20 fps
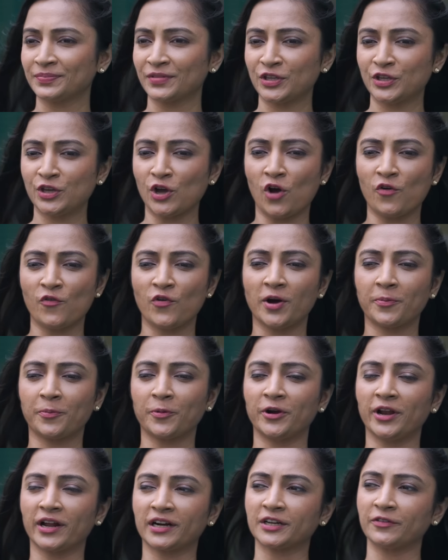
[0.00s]
your work
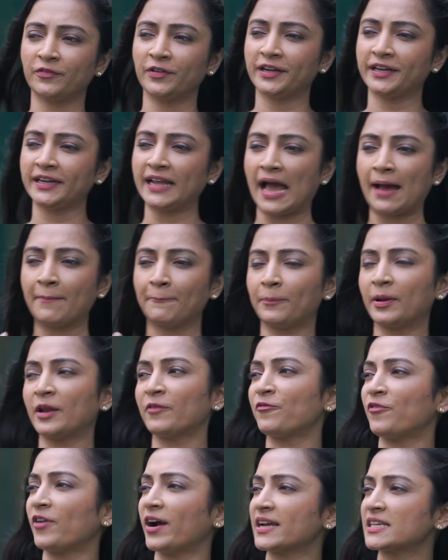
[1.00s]
productivity
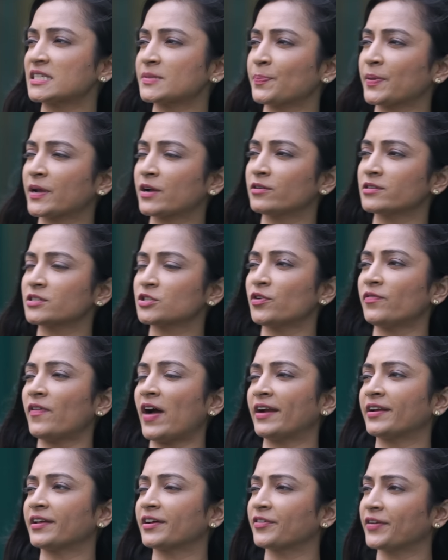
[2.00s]
amplifies because you've
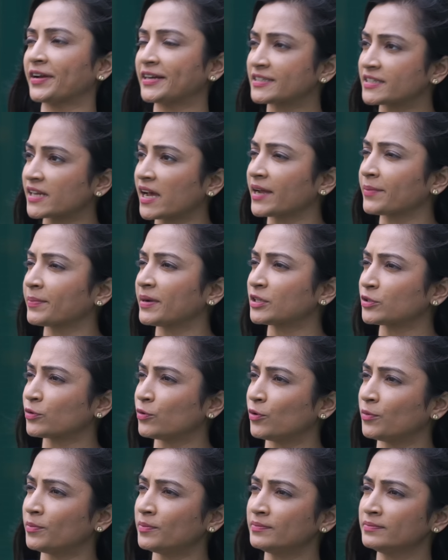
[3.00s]
had a great time at
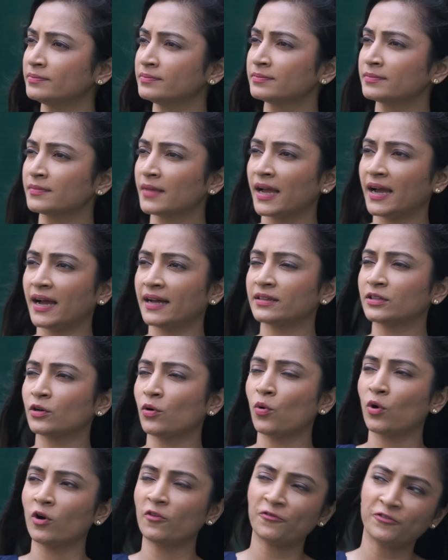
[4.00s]
home and the
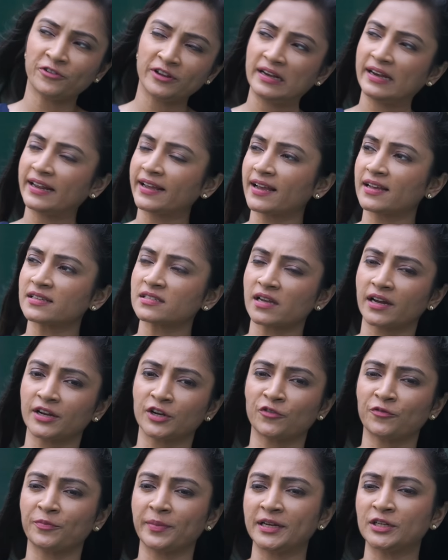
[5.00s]
whole feeling has kind
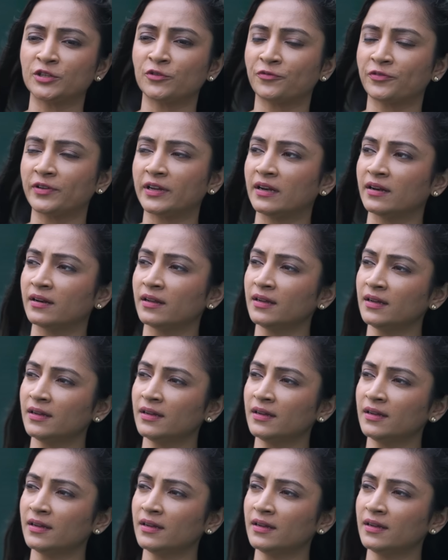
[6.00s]
of made you feel